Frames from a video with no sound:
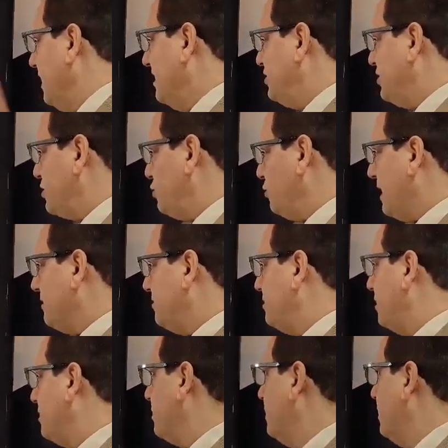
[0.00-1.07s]
adjust your
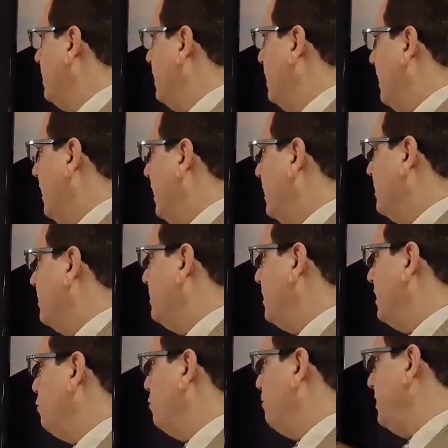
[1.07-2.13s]
catheter, and
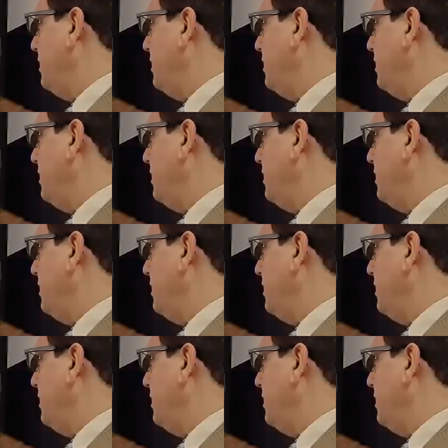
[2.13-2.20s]
then you'll